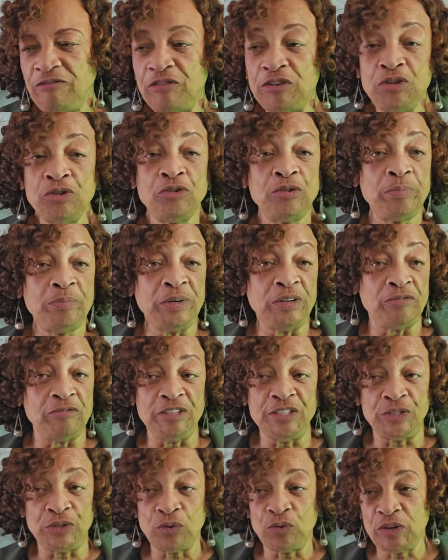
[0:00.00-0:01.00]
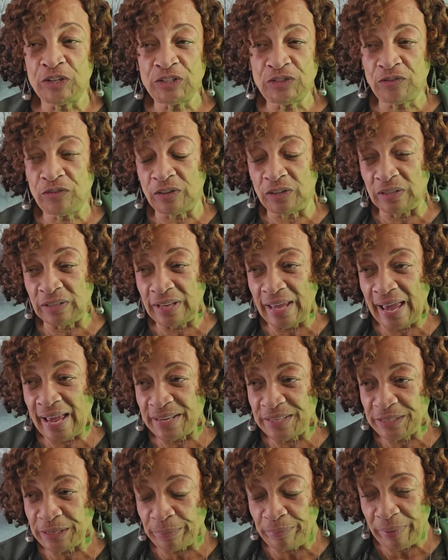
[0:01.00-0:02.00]
for you to be resourceful
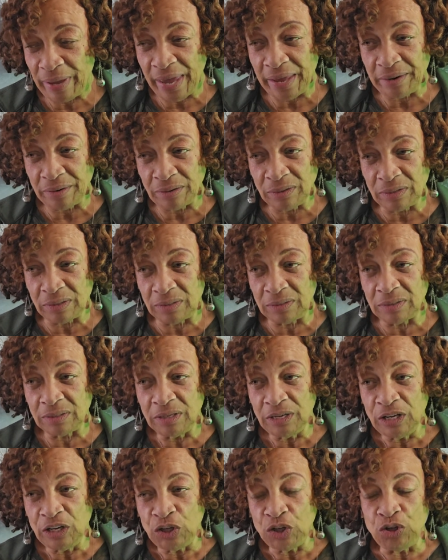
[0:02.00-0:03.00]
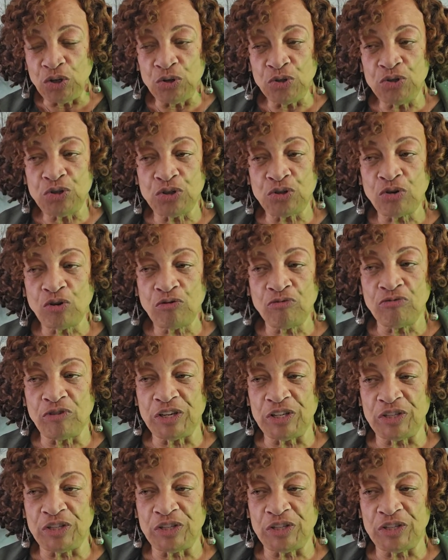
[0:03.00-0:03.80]
as a pentacle. Use your